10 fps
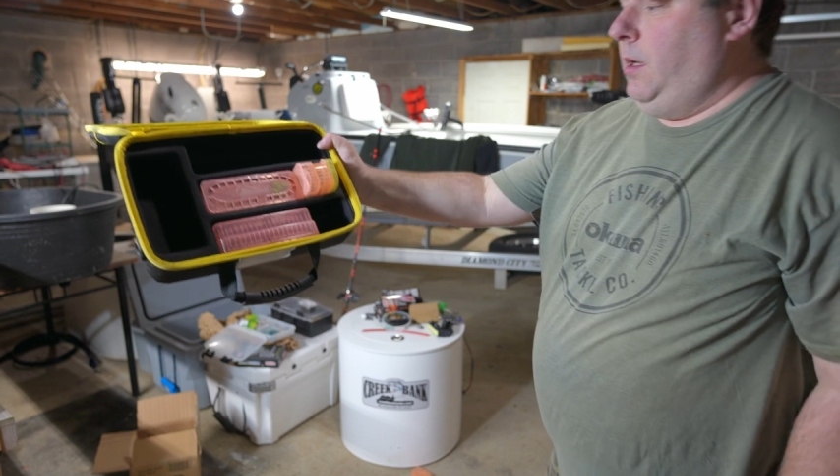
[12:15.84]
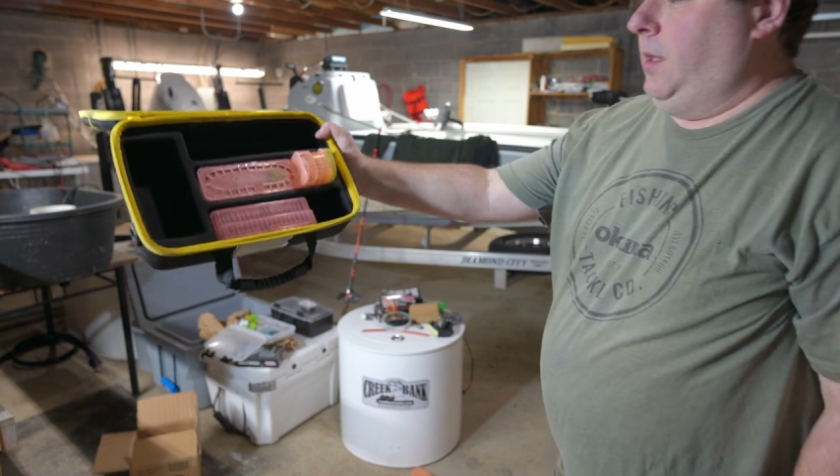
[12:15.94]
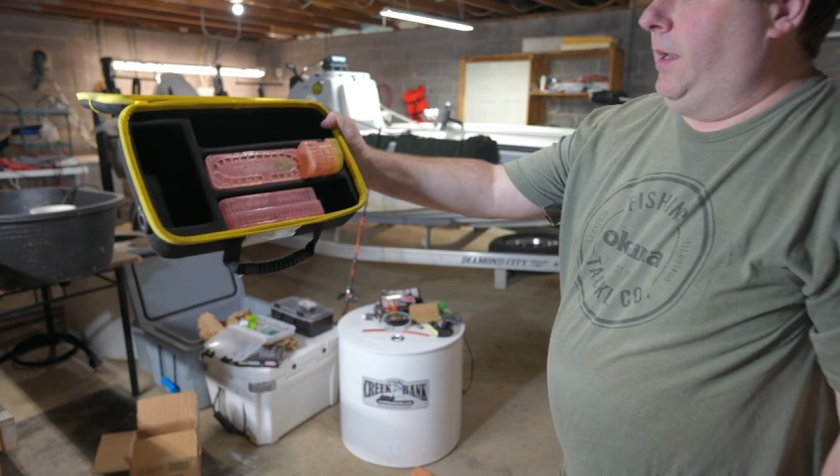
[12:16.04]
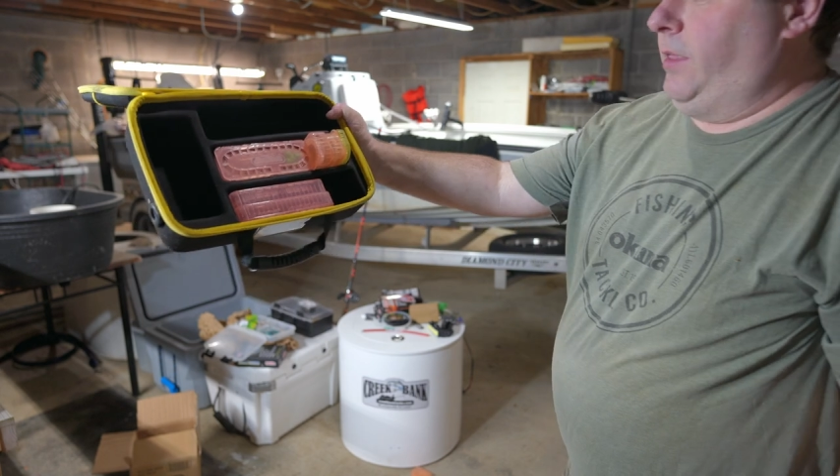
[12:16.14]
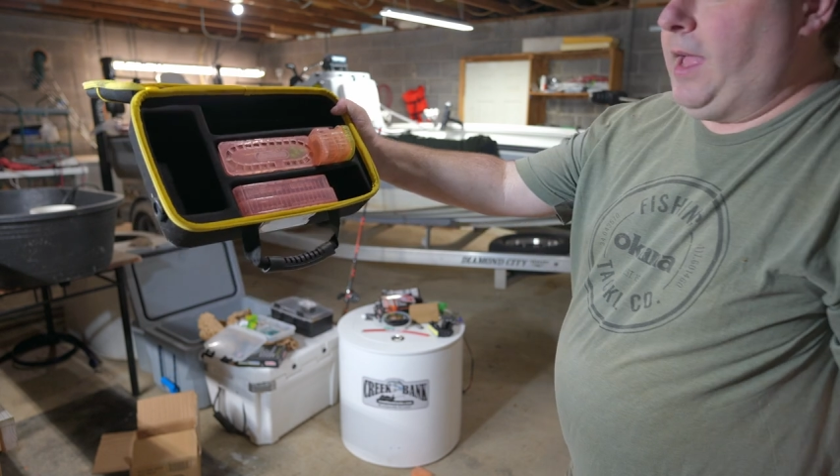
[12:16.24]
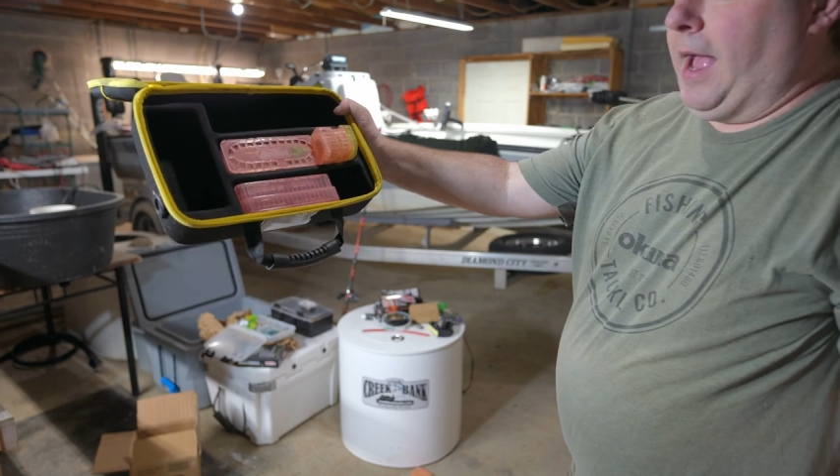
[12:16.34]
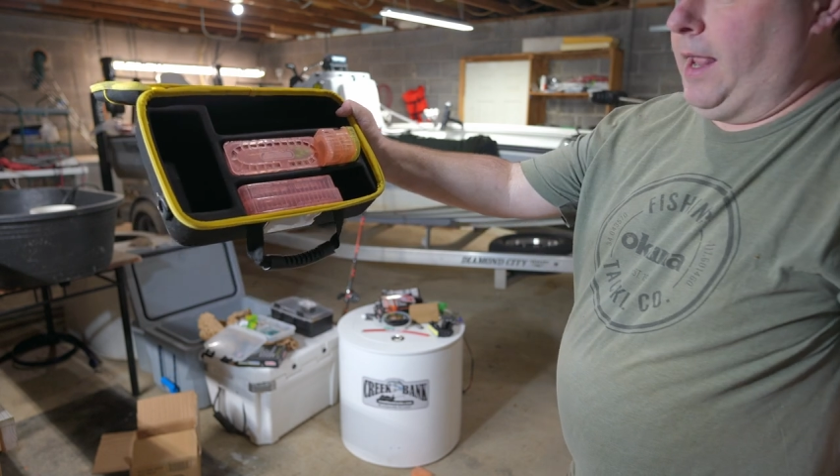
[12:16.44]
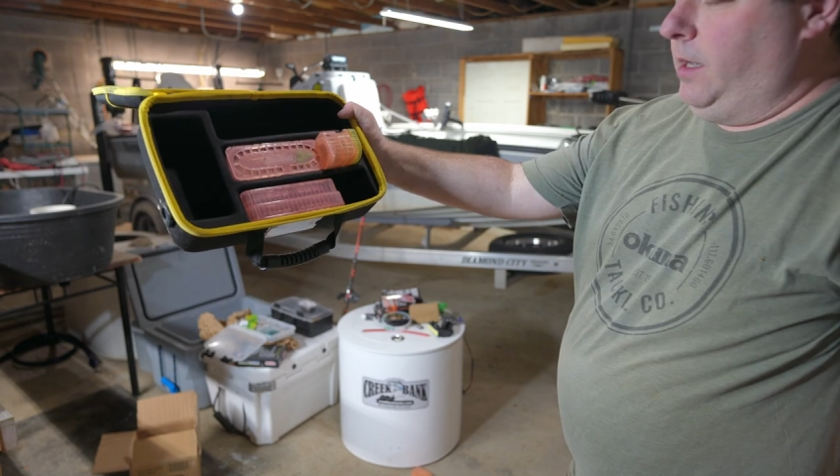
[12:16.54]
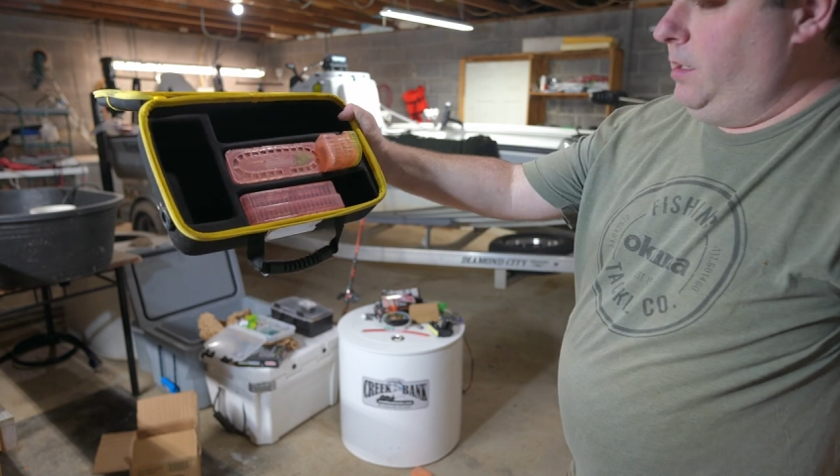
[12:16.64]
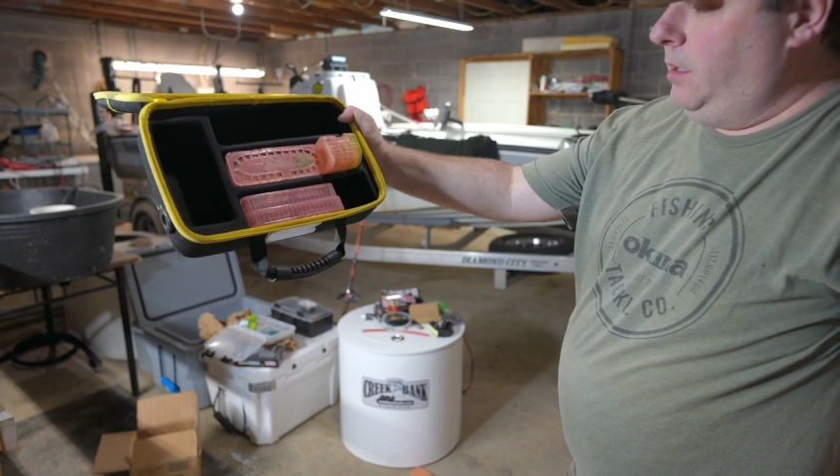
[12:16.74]
Like
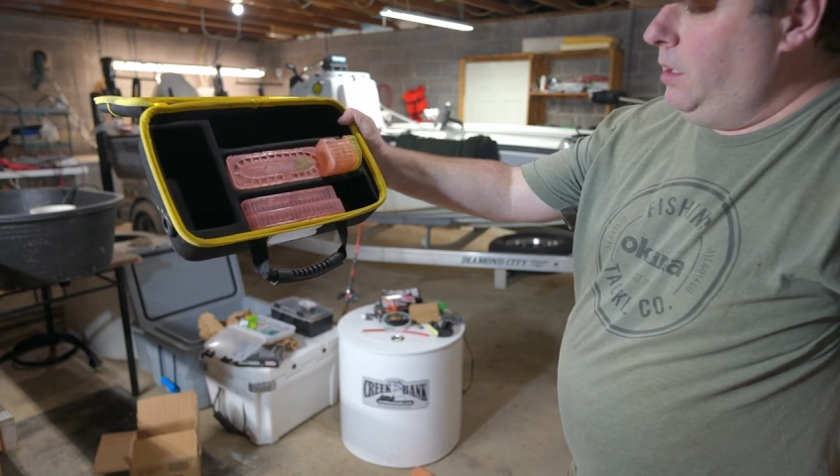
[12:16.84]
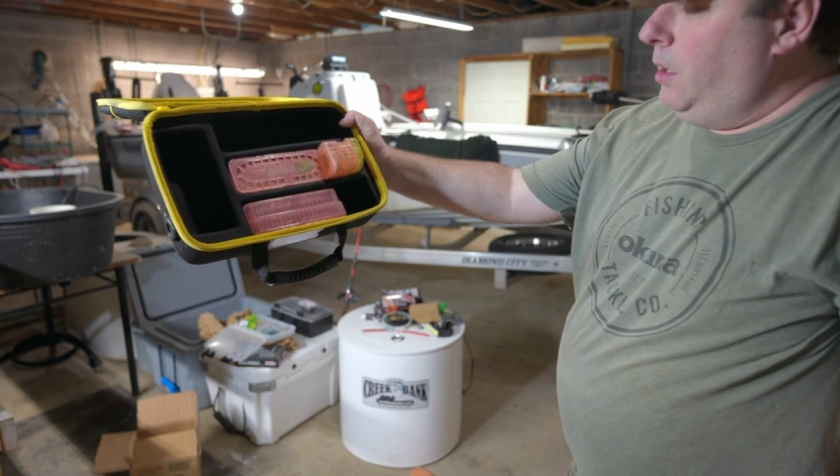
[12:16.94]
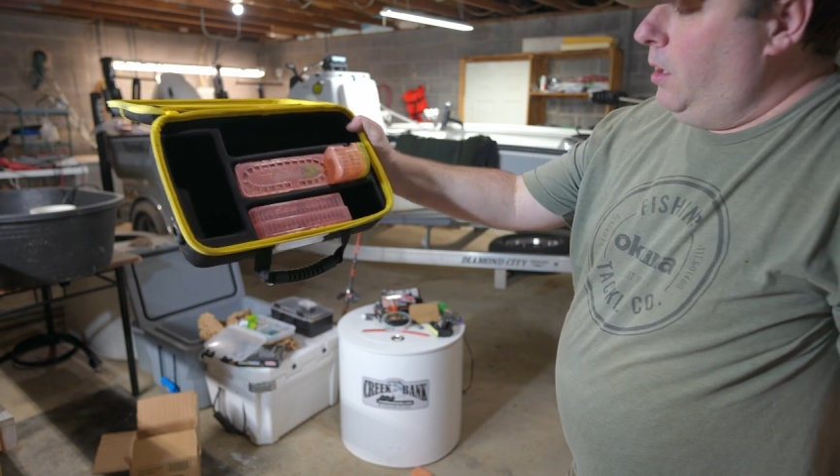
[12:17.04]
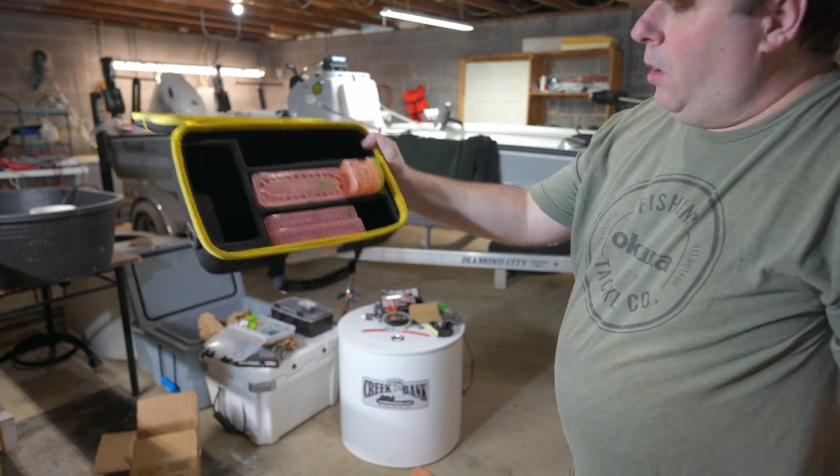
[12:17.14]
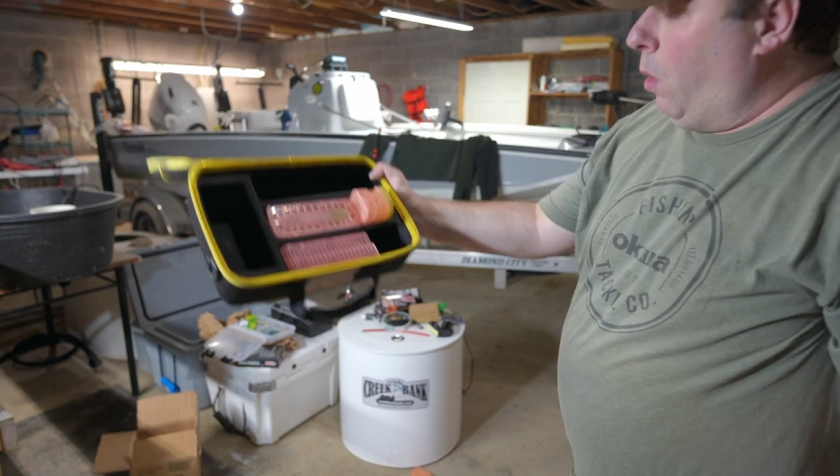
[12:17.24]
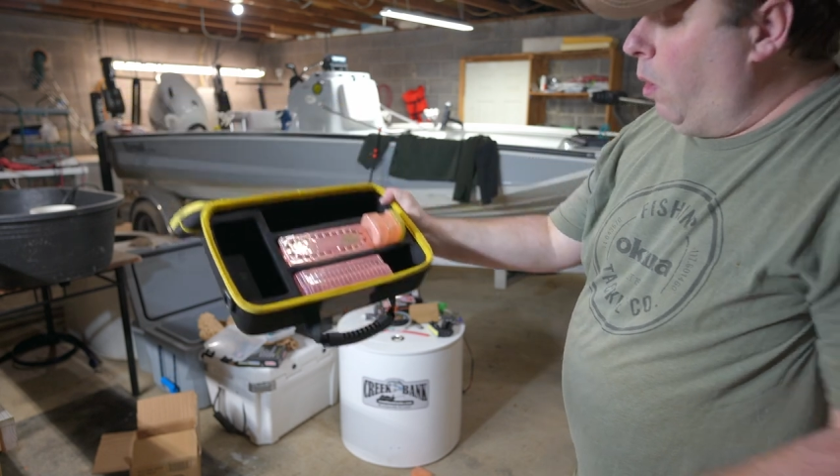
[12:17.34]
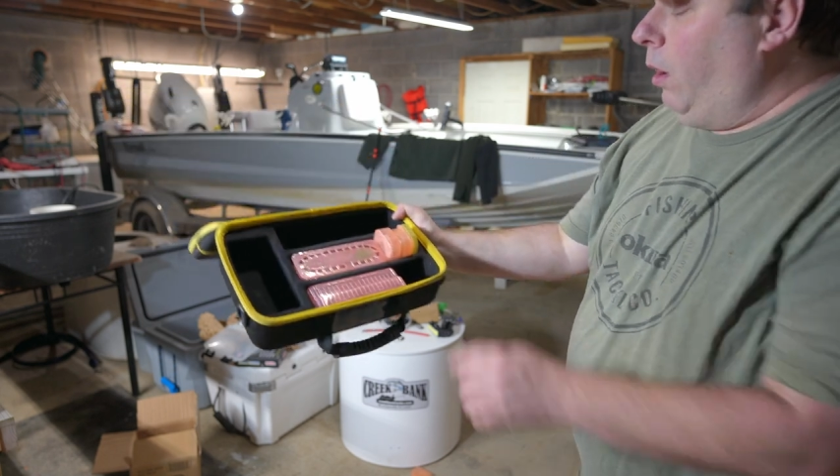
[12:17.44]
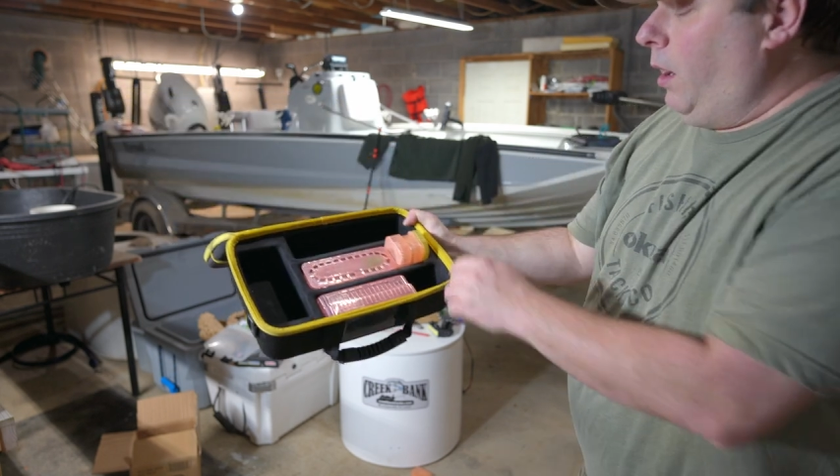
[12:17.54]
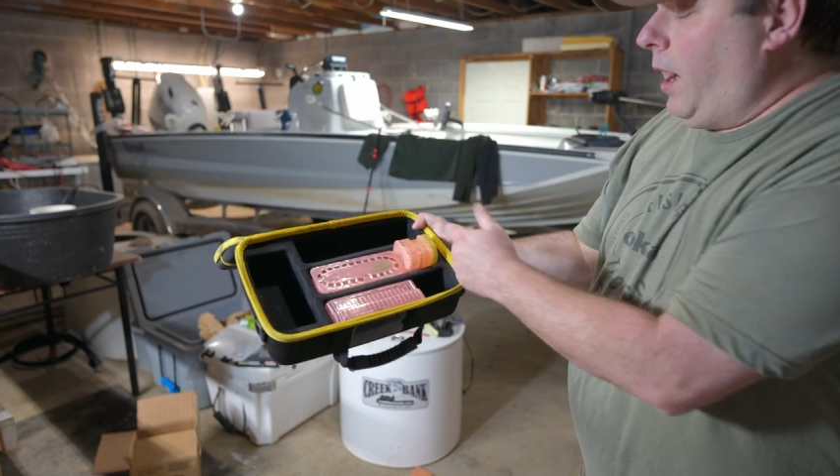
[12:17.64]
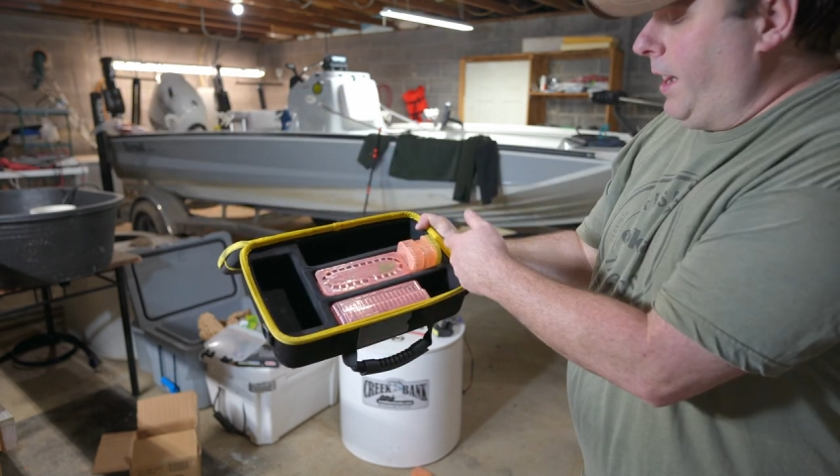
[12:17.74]
that.
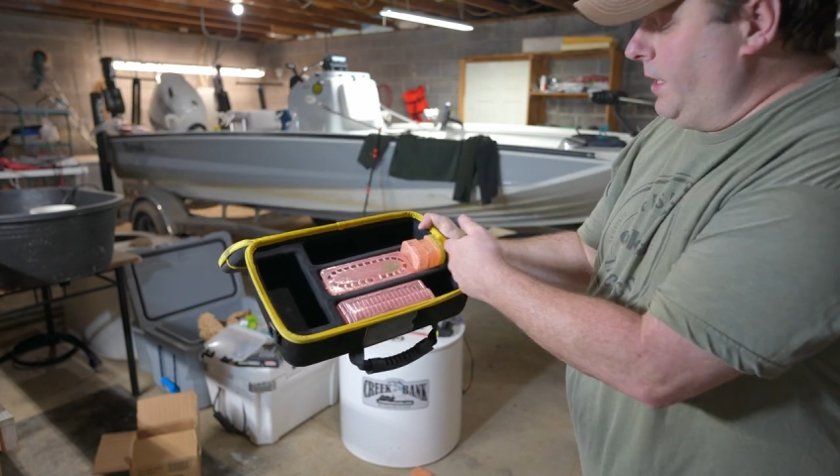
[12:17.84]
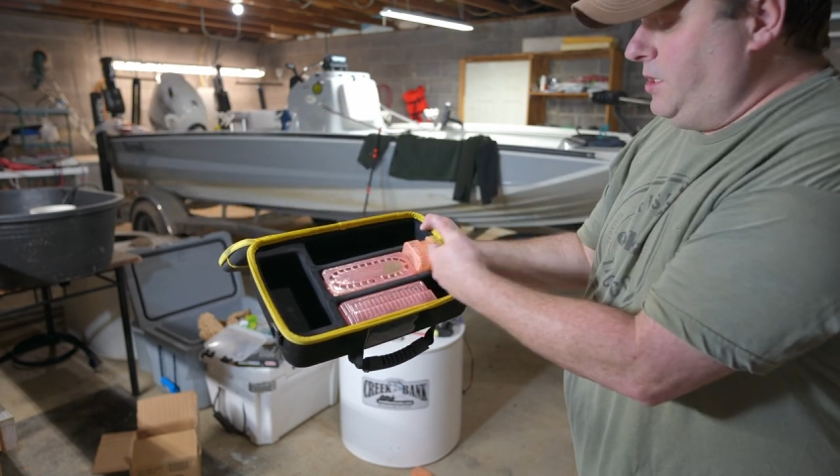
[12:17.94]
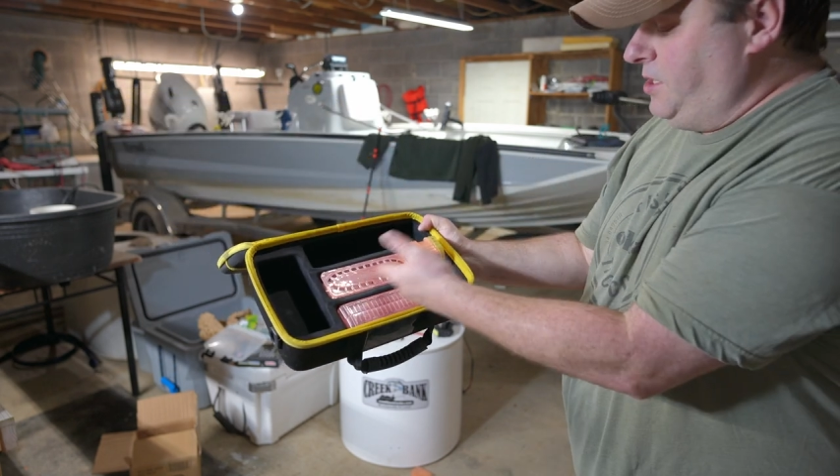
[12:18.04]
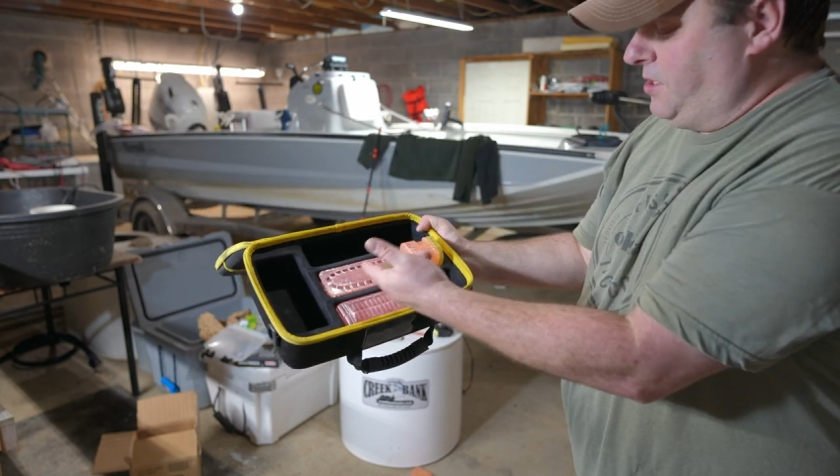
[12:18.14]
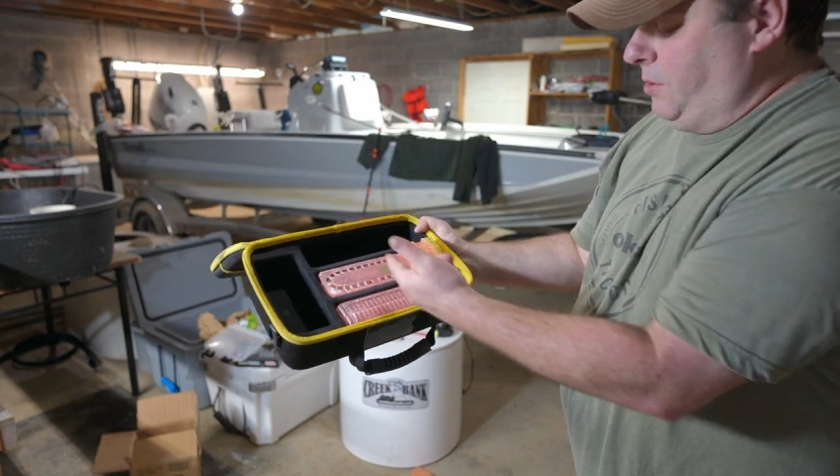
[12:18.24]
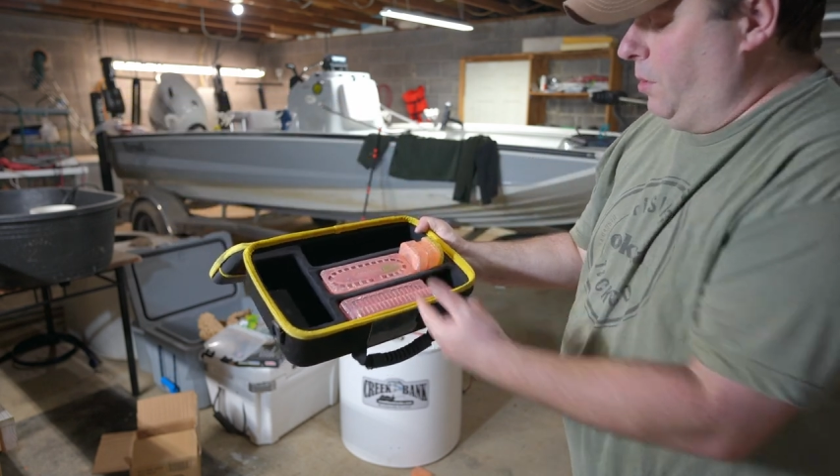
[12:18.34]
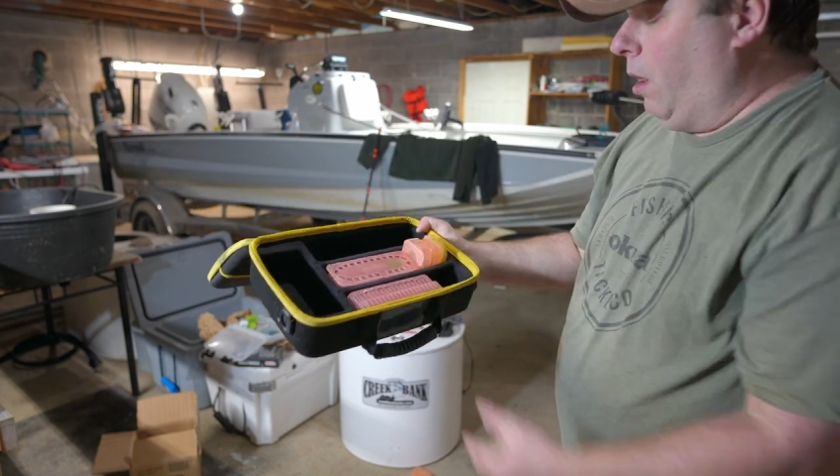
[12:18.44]
Or I can just do